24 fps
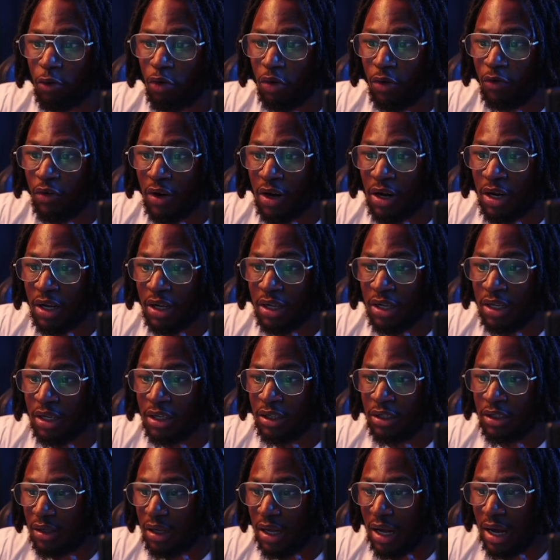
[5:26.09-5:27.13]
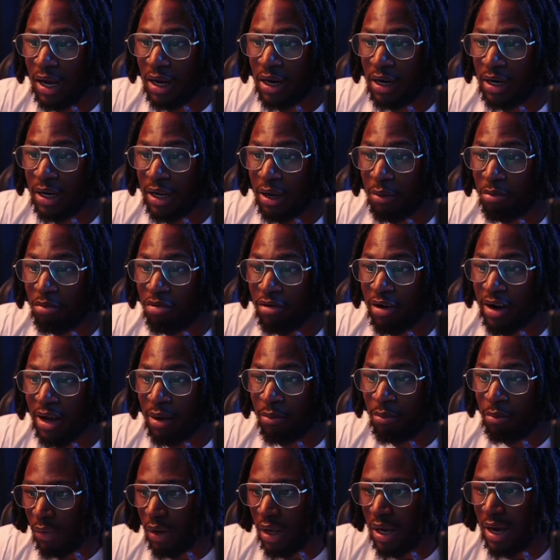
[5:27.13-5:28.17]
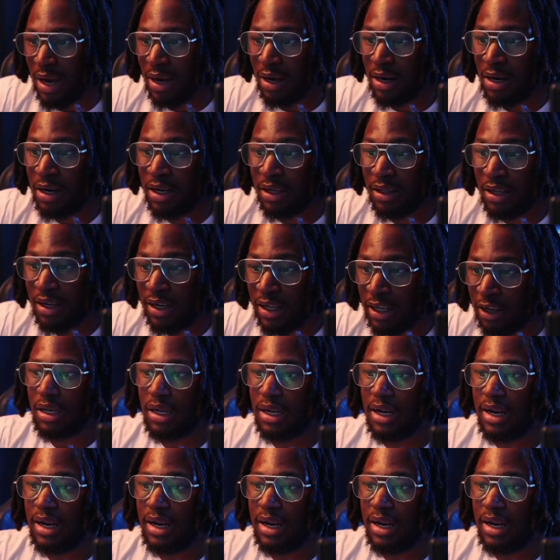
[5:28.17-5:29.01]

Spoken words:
If I click this and click preamp, I can click the Neve.